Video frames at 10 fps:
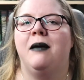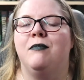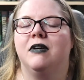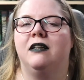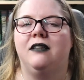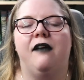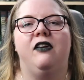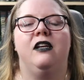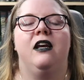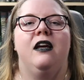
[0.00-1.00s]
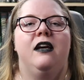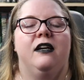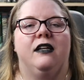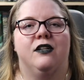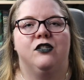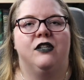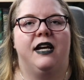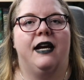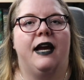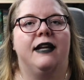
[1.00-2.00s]
and book 11
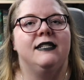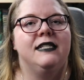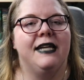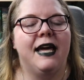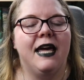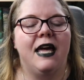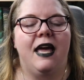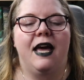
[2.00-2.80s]
yesterday and today.